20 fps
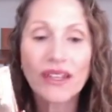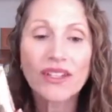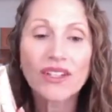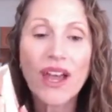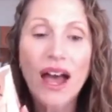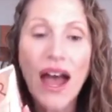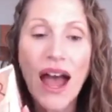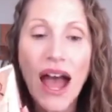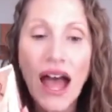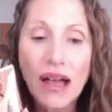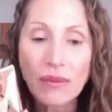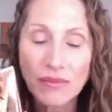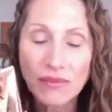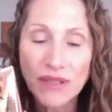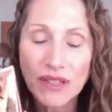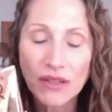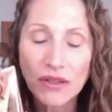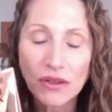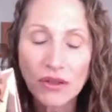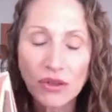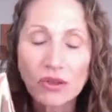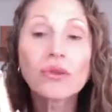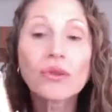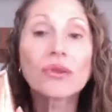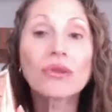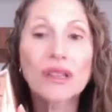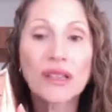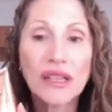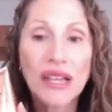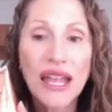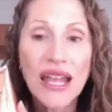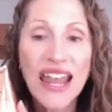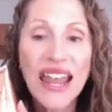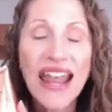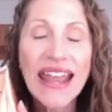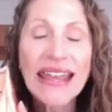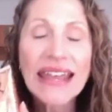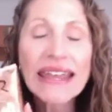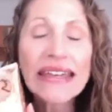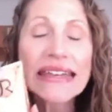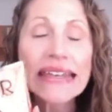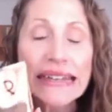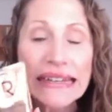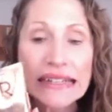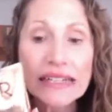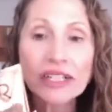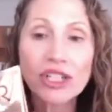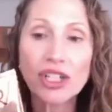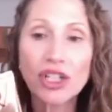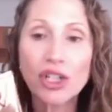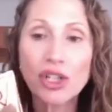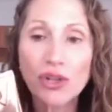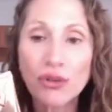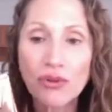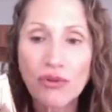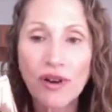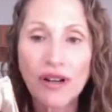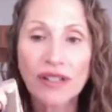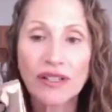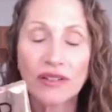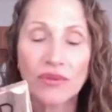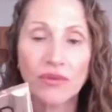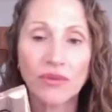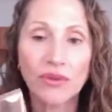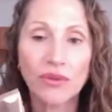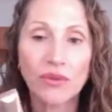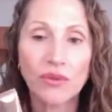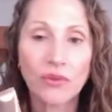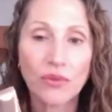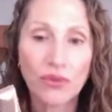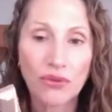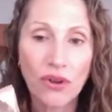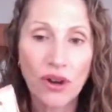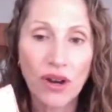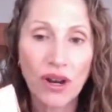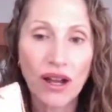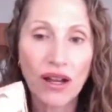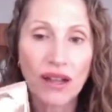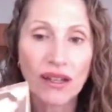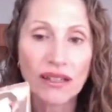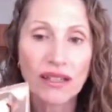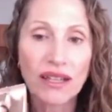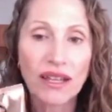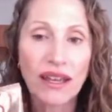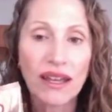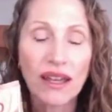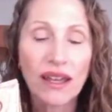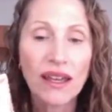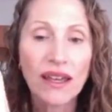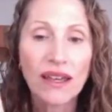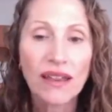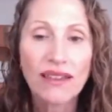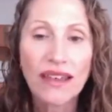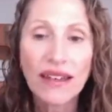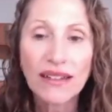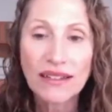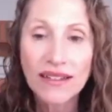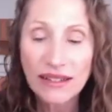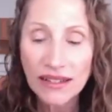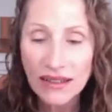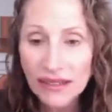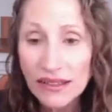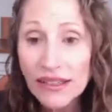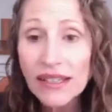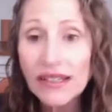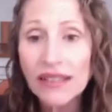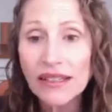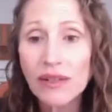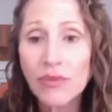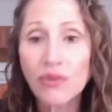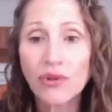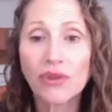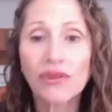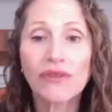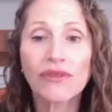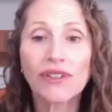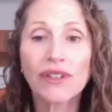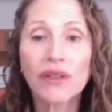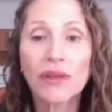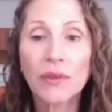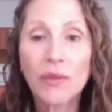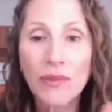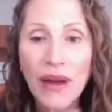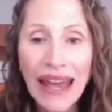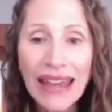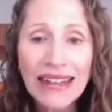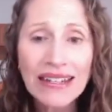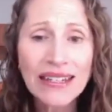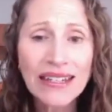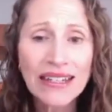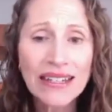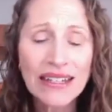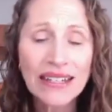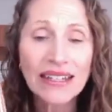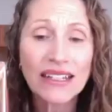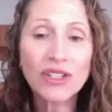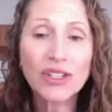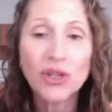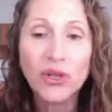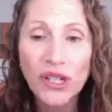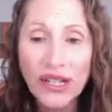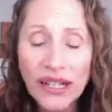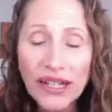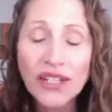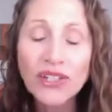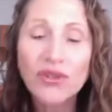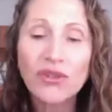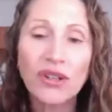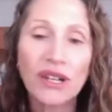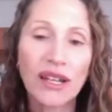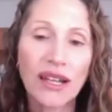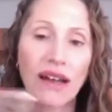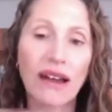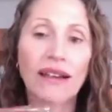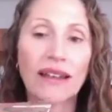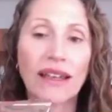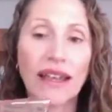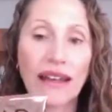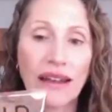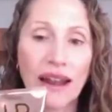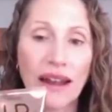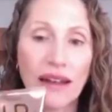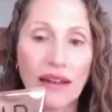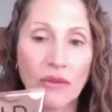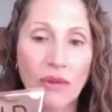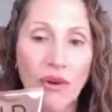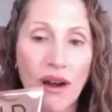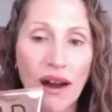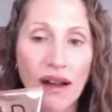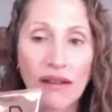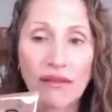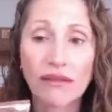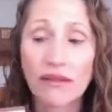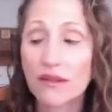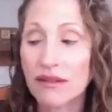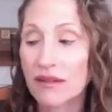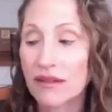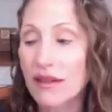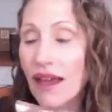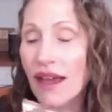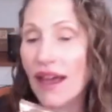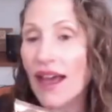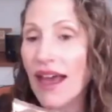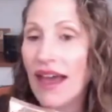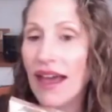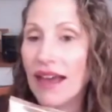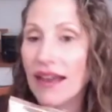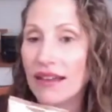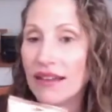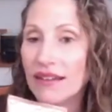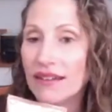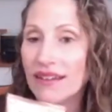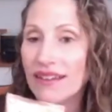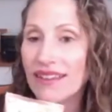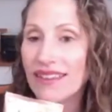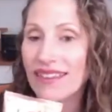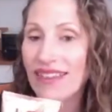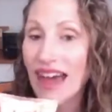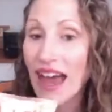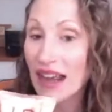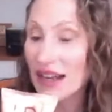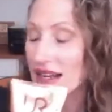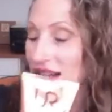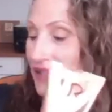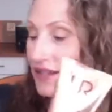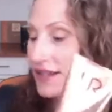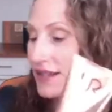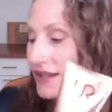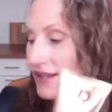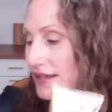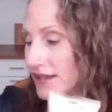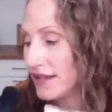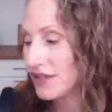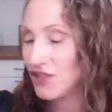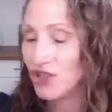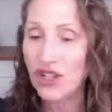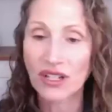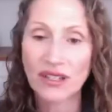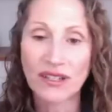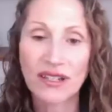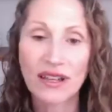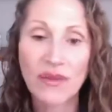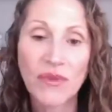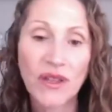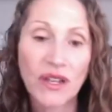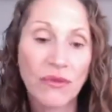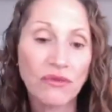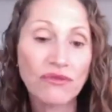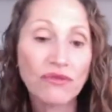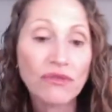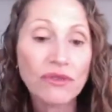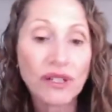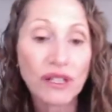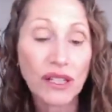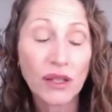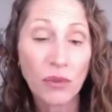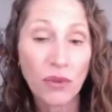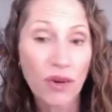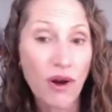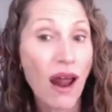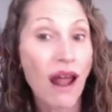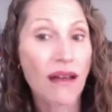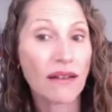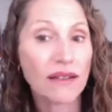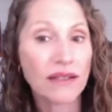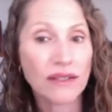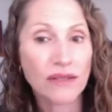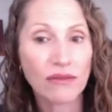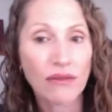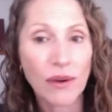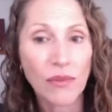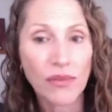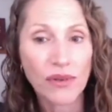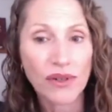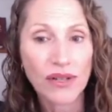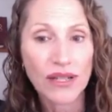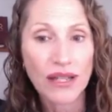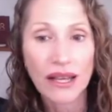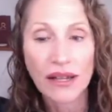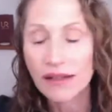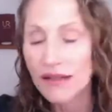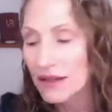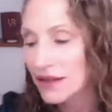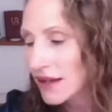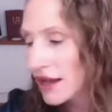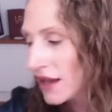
absolutely incredible product that is clinically proven, patented. You literally can't get it anywhere else. And that is just something I'm really proud to represent.